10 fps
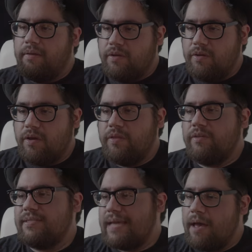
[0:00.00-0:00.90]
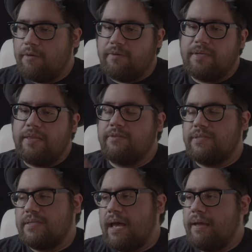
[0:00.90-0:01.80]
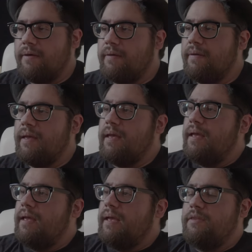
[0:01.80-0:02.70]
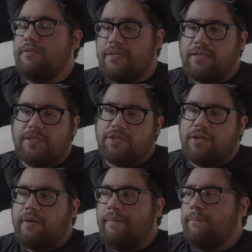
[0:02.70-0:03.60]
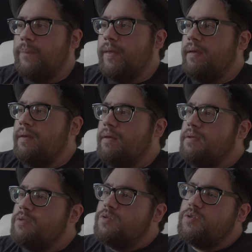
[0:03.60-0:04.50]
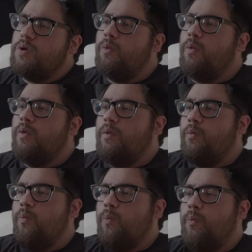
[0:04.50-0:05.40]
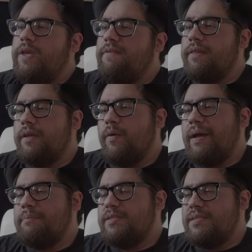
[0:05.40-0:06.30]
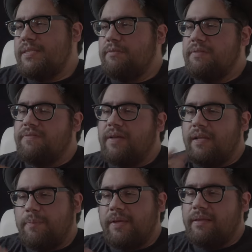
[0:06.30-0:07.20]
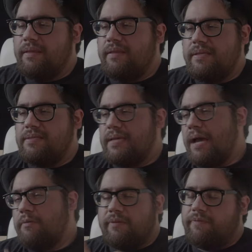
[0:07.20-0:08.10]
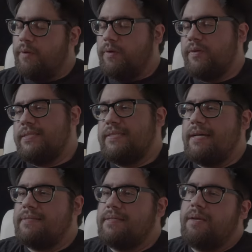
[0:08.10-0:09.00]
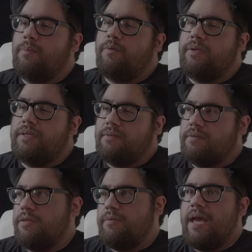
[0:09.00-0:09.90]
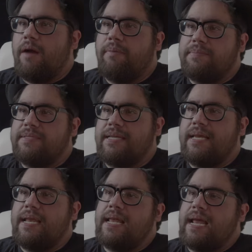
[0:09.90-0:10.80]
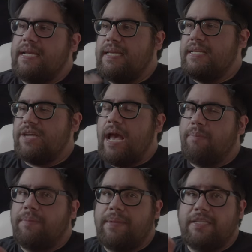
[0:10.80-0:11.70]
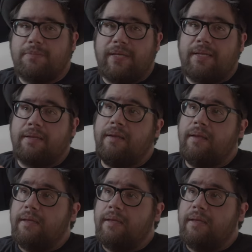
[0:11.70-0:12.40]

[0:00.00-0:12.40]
you know, their sound and their style, their signature. So even though I'm still developing the sound of Vulgar Assassin, I'm only three albums in, and each album has been